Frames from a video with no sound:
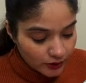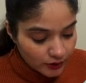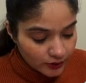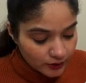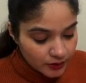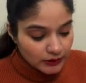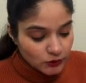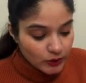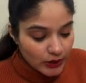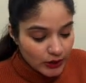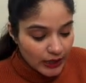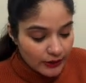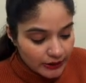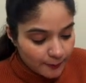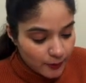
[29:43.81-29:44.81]
You have a
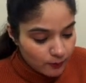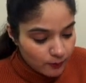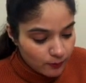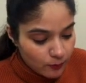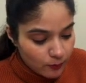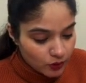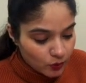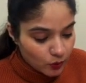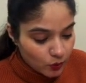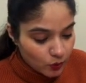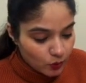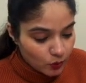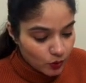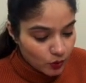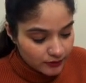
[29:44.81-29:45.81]
double bond O
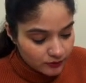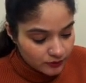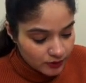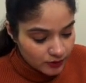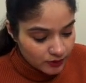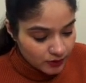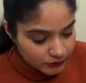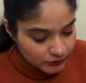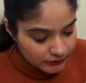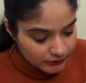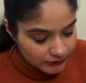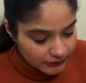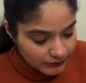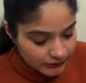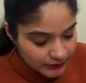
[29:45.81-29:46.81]
again. So this is a
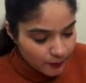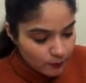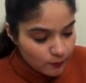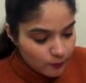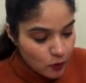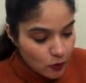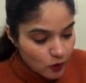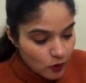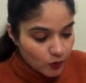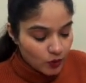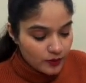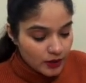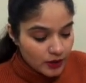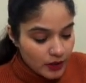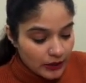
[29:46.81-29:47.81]
double bond O.
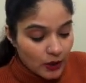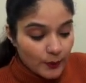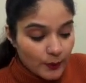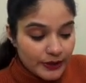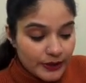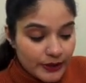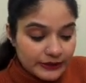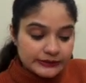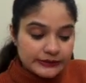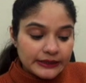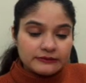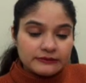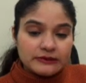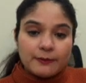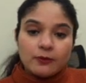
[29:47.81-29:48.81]
Now in this case,
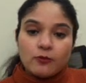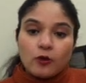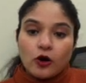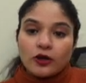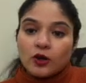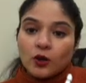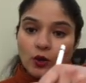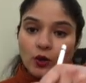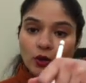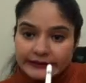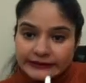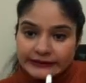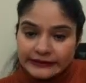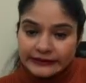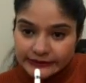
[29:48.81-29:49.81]
double bond O is in
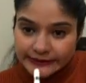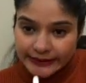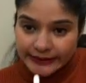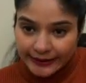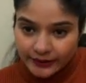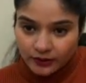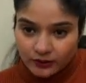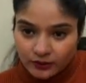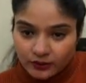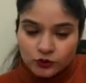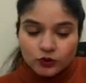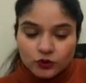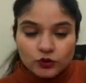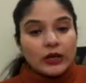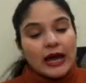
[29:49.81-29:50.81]
the center. So
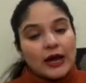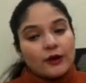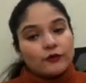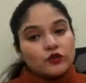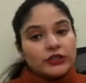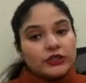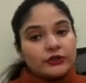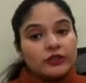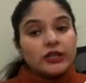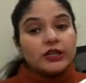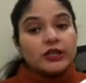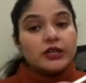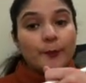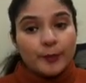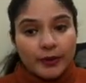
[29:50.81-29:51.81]
you'll have to give in a
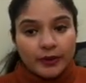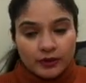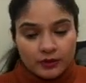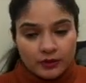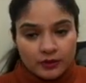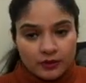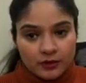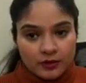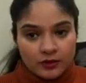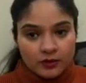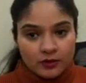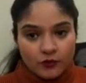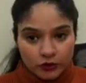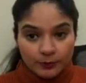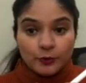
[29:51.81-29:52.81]
number for the
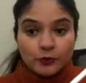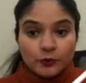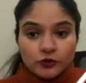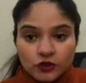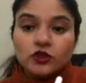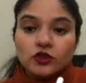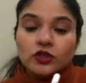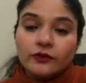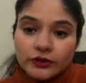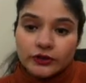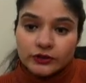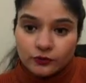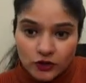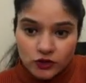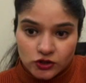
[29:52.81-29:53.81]
position of this
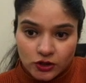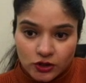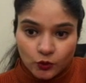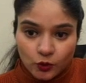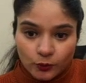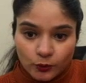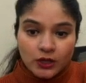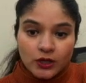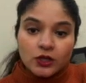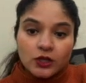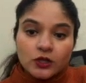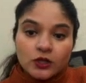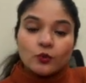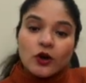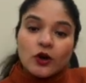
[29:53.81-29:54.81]
functional group. So
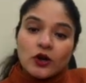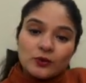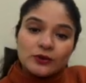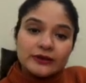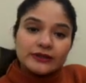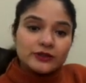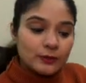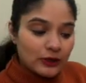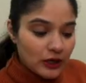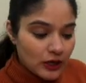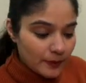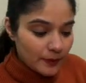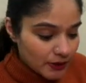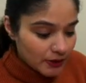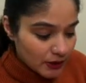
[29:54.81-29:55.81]
what will this become?
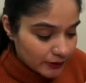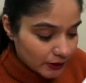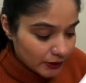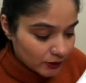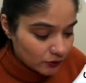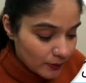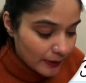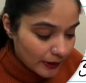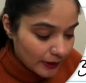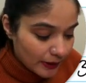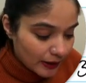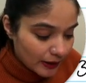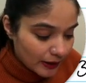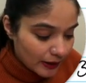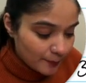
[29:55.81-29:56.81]
This will become
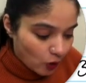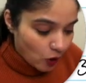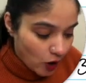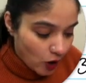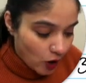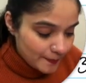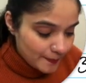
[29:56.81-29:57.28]
prop.